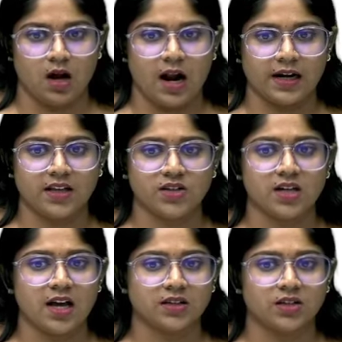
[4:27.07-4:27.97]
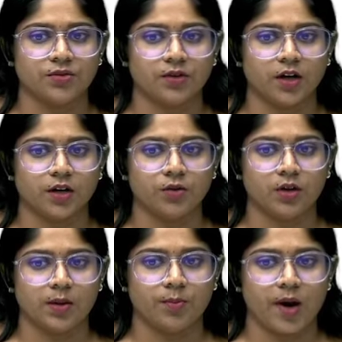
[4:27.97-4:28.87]
Attention has shifted to
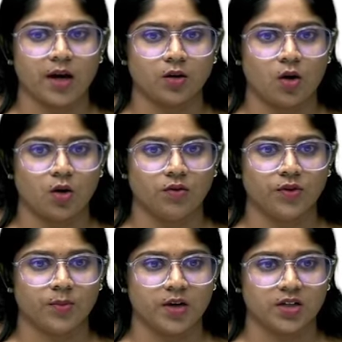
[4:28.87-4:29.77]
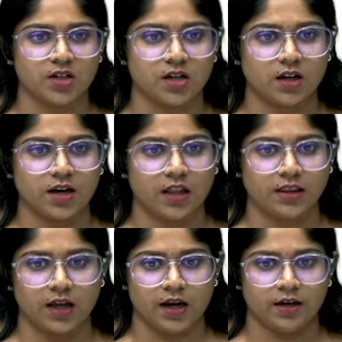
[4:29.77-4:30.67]
the impact on women, children
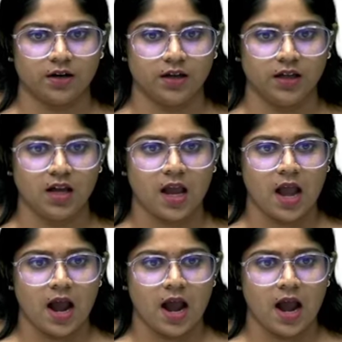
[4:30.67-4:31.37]
and the elderly,